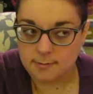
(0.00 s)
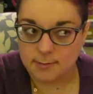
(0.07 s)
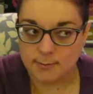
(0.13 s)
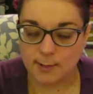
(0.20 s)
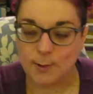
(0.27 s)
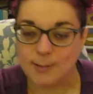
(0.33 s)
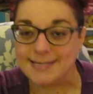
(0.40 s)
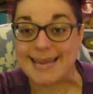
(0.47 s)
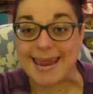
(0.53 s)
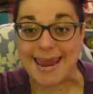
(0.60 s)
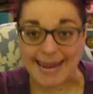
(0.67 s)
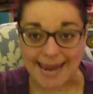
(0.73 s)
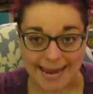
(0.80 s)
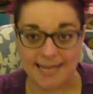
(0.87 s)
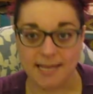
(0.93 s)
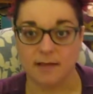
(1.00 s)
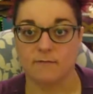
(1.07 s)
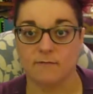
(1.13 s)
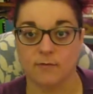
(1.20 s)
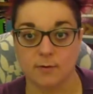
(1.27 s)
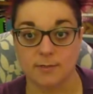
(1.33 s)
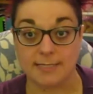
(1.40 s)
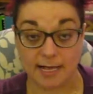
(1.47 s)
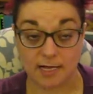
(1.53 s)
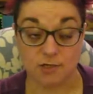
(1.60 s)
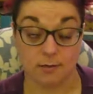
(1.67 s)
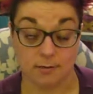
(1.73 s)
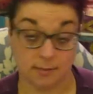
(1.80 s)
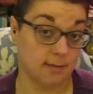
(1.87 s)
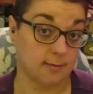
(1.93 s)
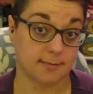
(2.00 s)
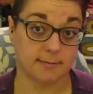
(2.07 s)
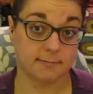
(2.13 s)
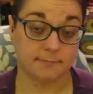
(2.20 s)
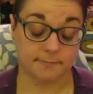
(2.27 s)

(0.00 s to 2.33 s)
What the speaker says: So I couldn't take any of those extra things.